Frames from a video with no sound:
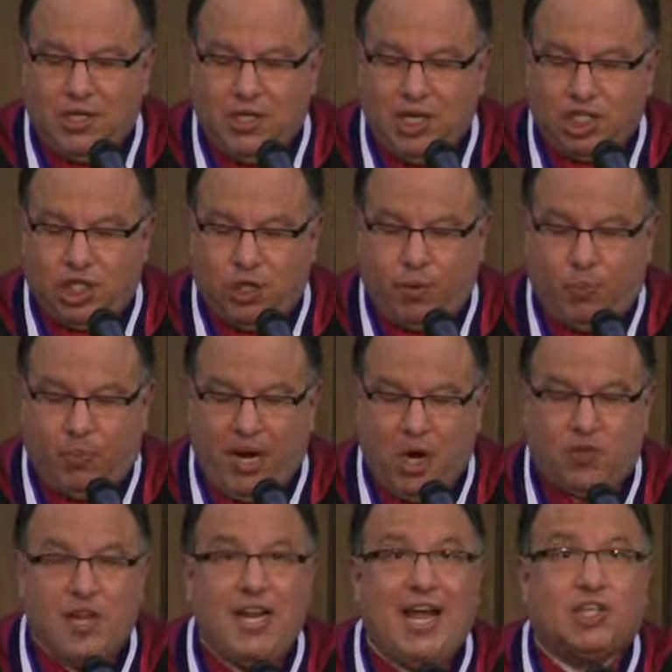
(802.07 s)
is to prepare
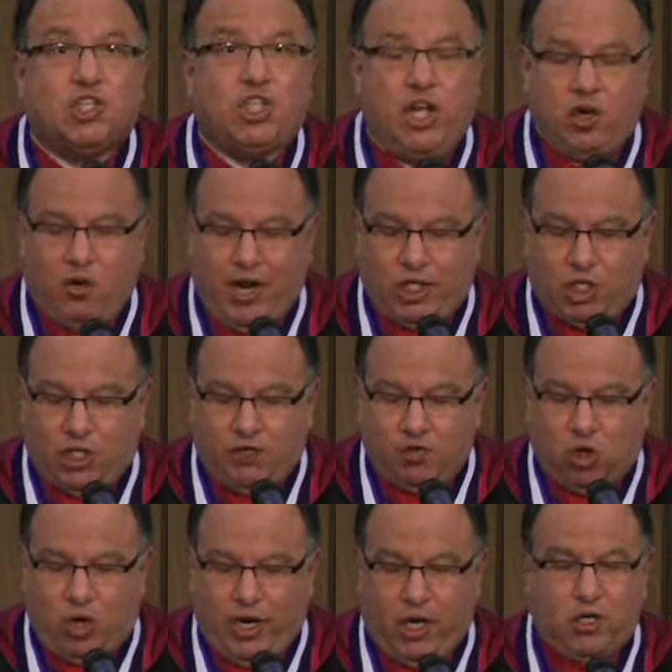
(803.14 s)
the next generation of
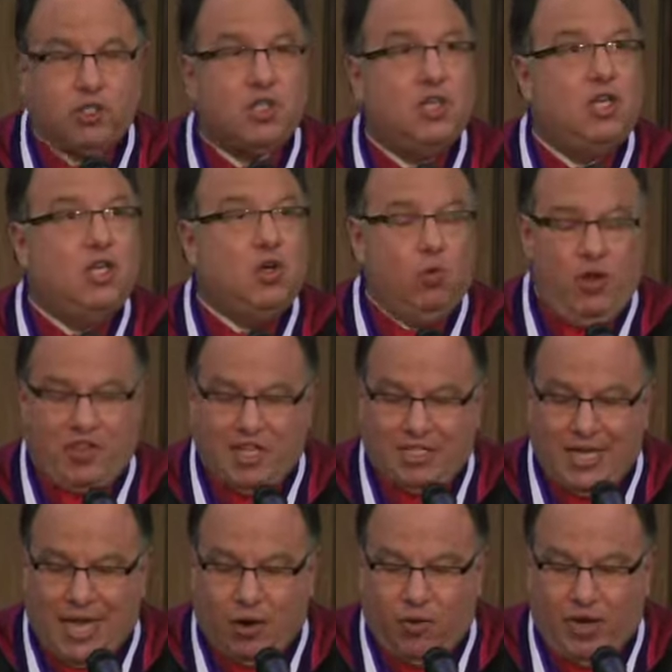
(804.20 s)
lawyers with
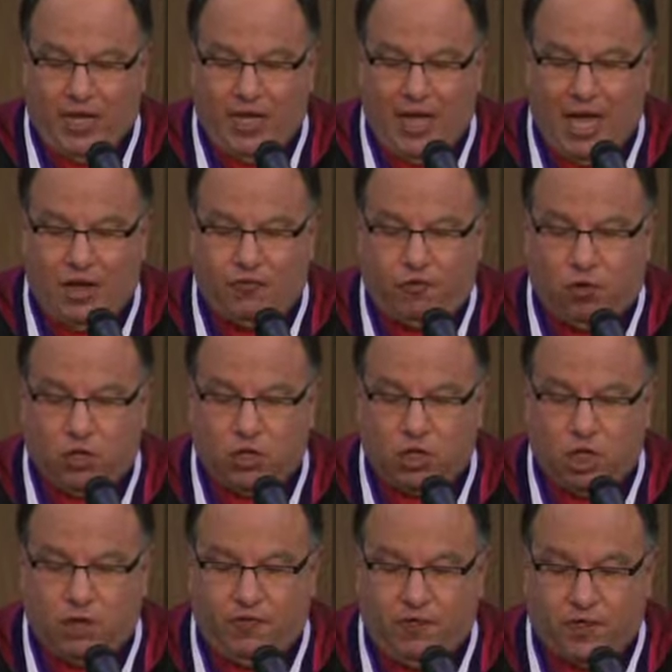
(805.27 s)
integrity and for
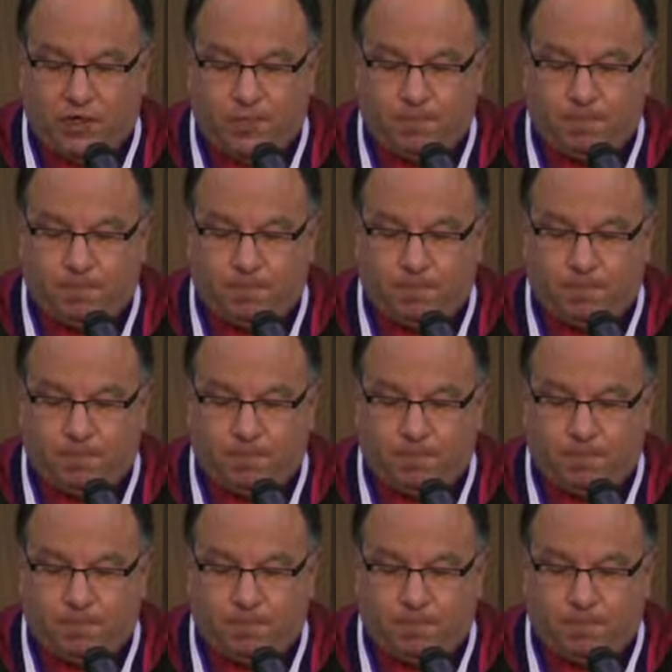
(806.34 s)
service.